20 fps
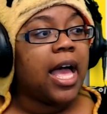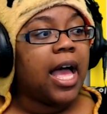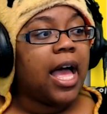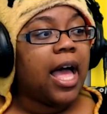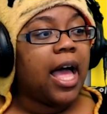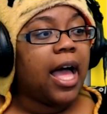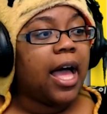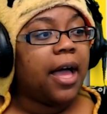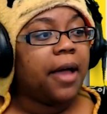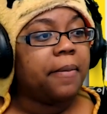
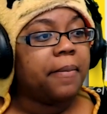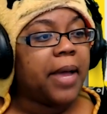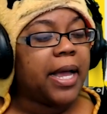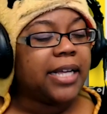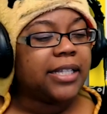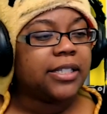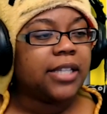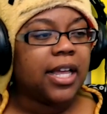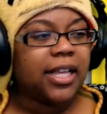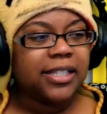Um, I
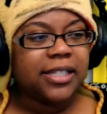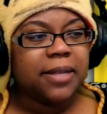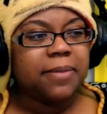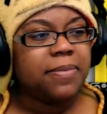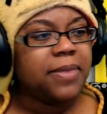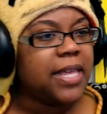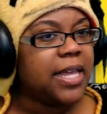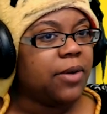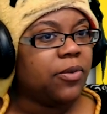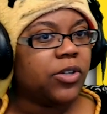saw
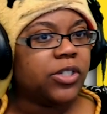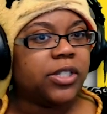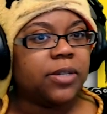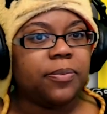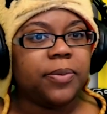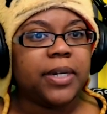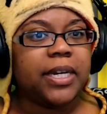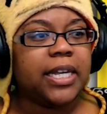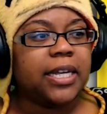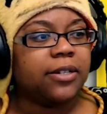something where
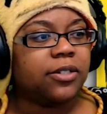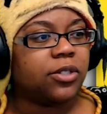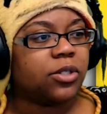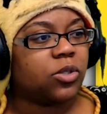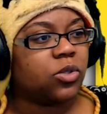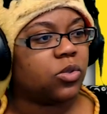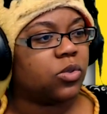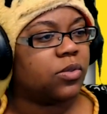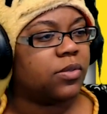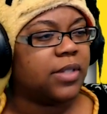somebody had
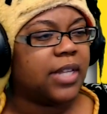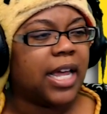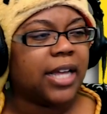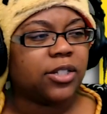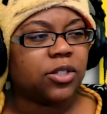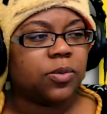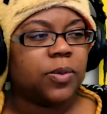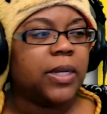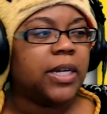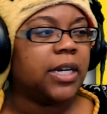
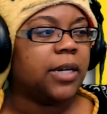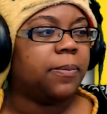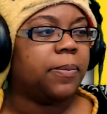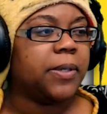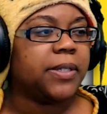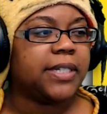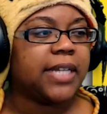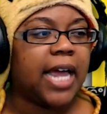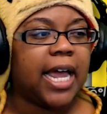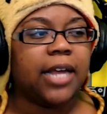not tweeted,
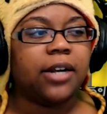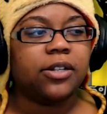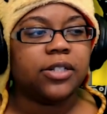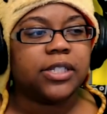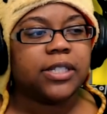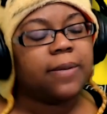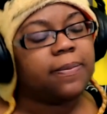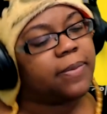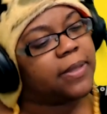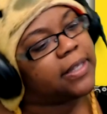but titled
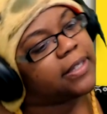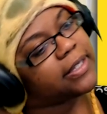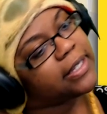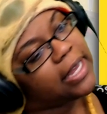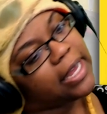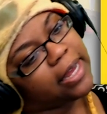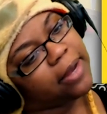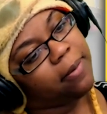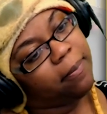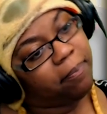something
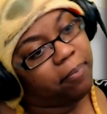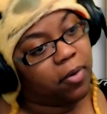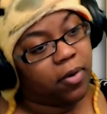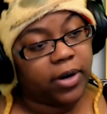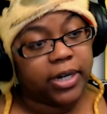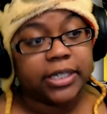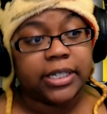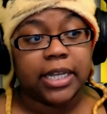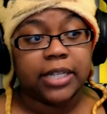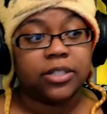saying
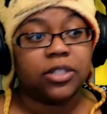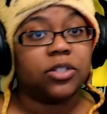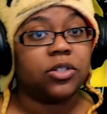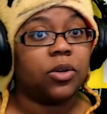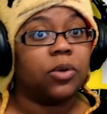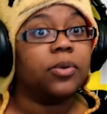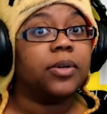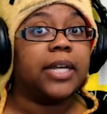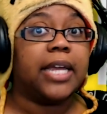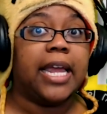Boris has his
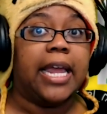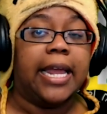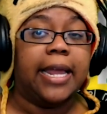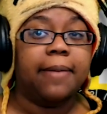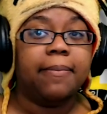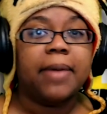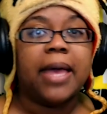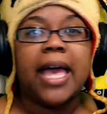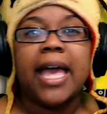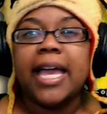own
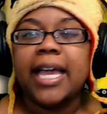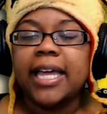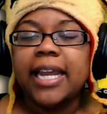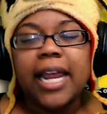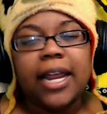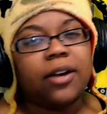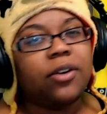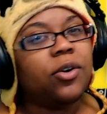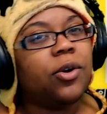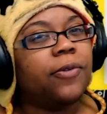game. And
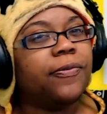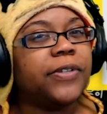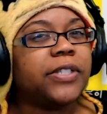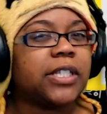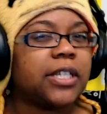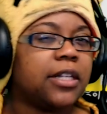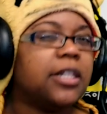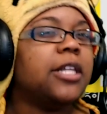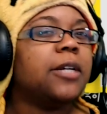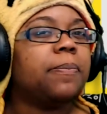I don't know if it's
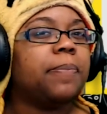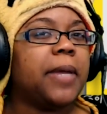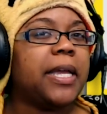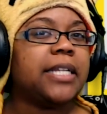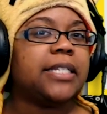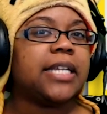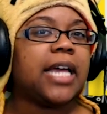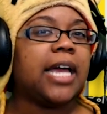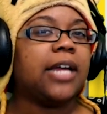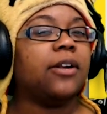a
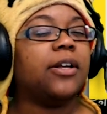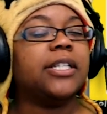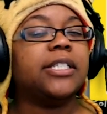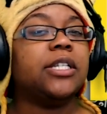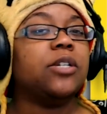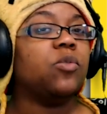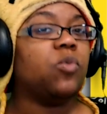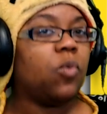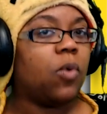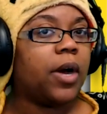clickbait title. I
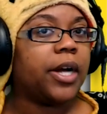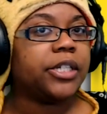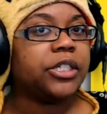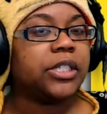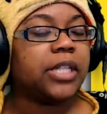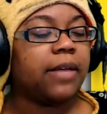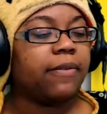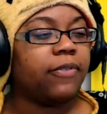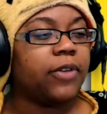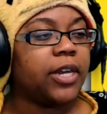didn't watch
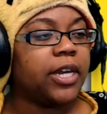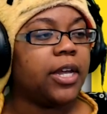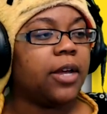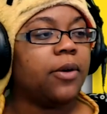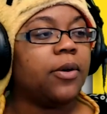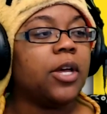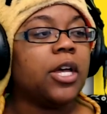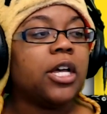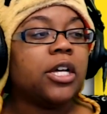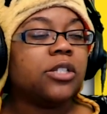that
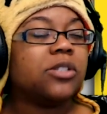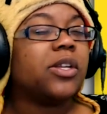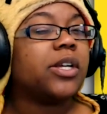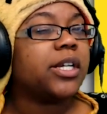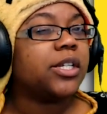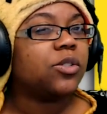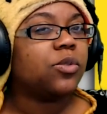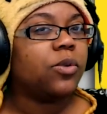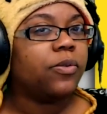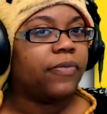video. So I
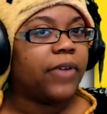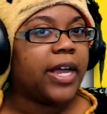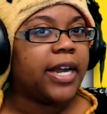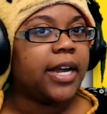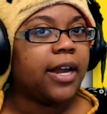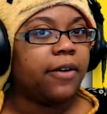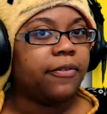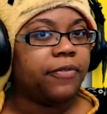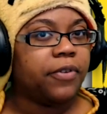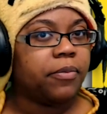guess we'll find
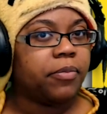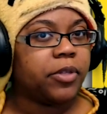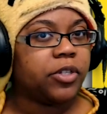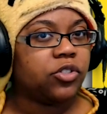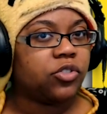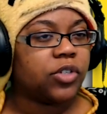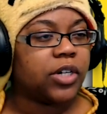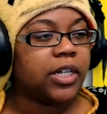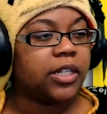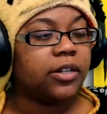out from this
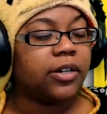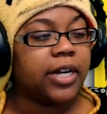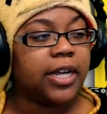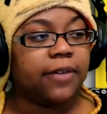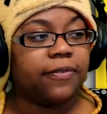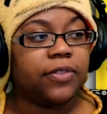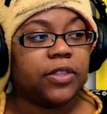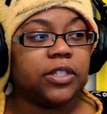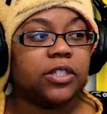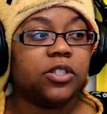trailer
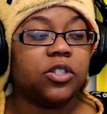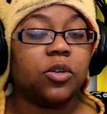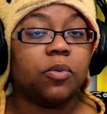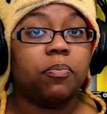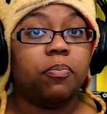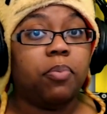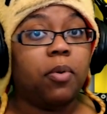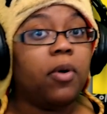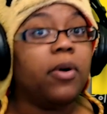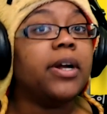if this is a
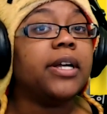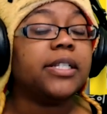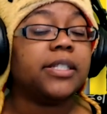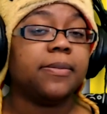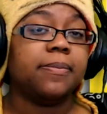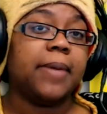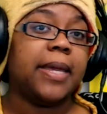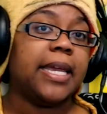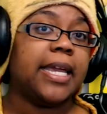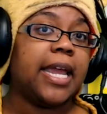Boris
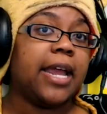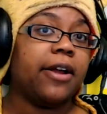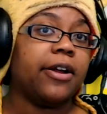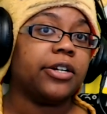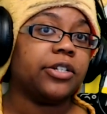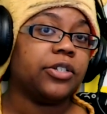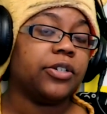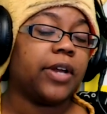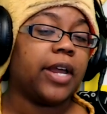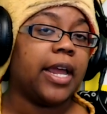main
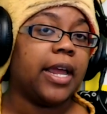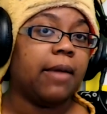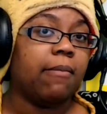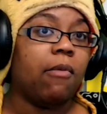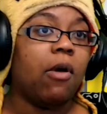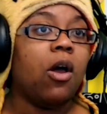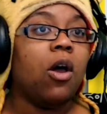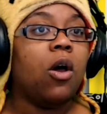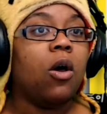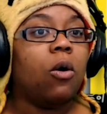character game
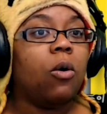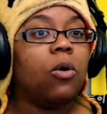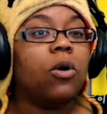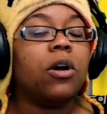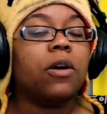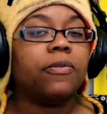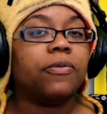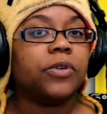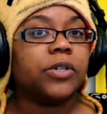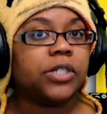
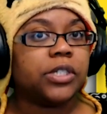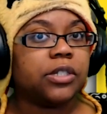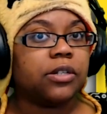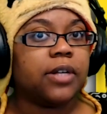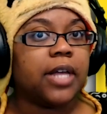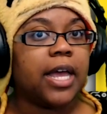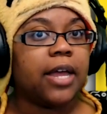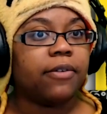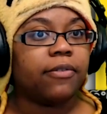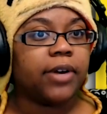or if we're still
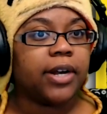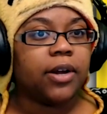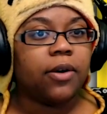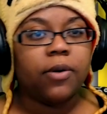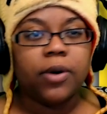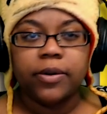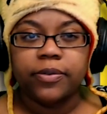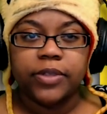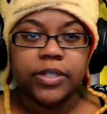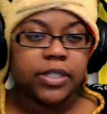Henry
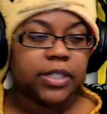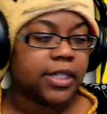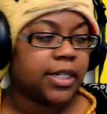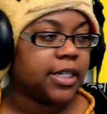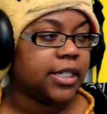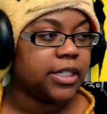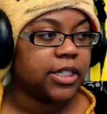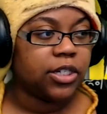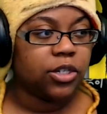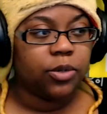or if this is a
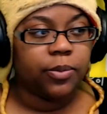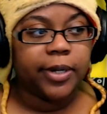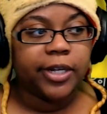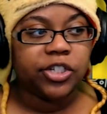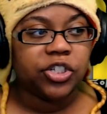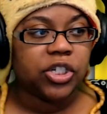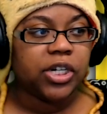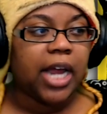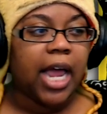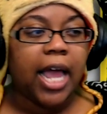
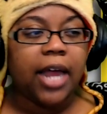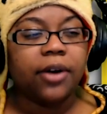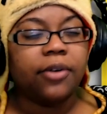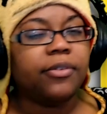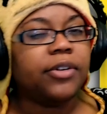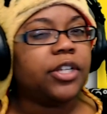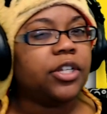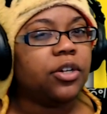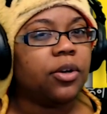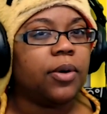continuation. I don't
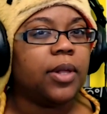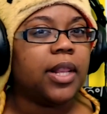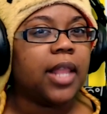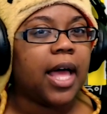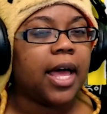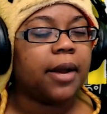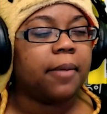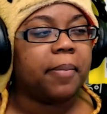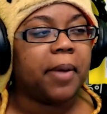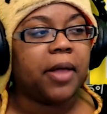really know a
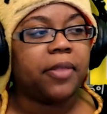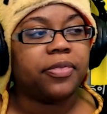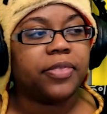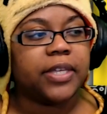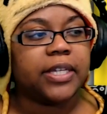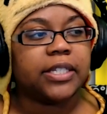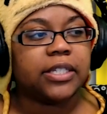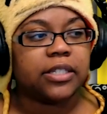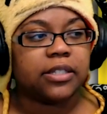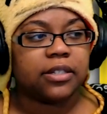lot about
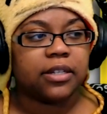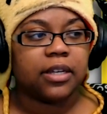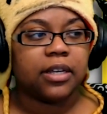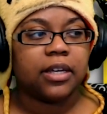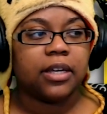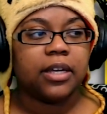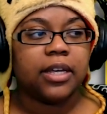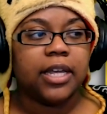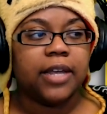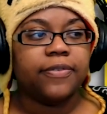this,
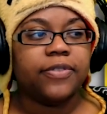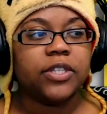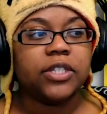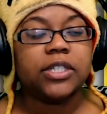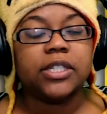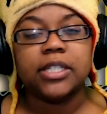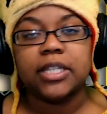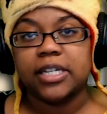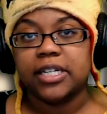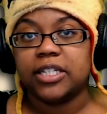if
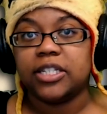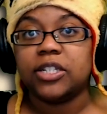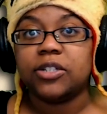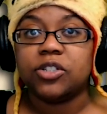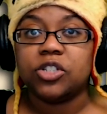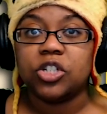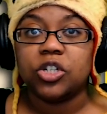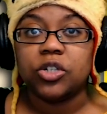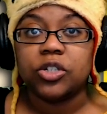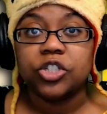this is an
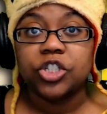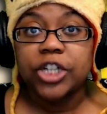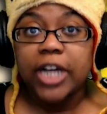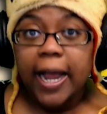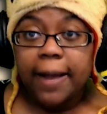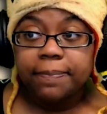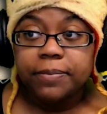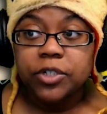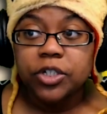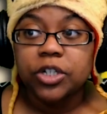additional
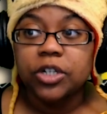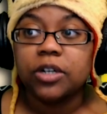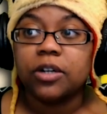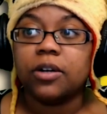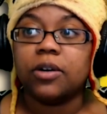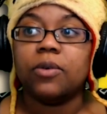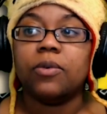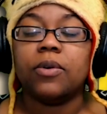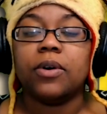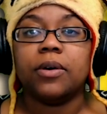
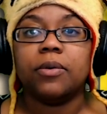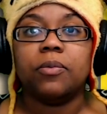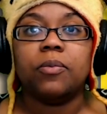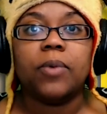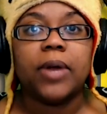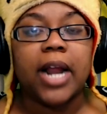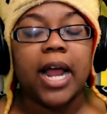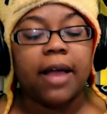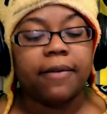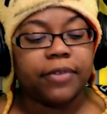chapter or
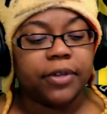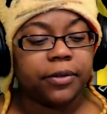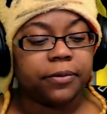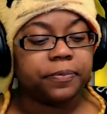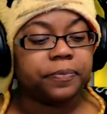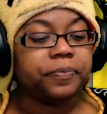what have you.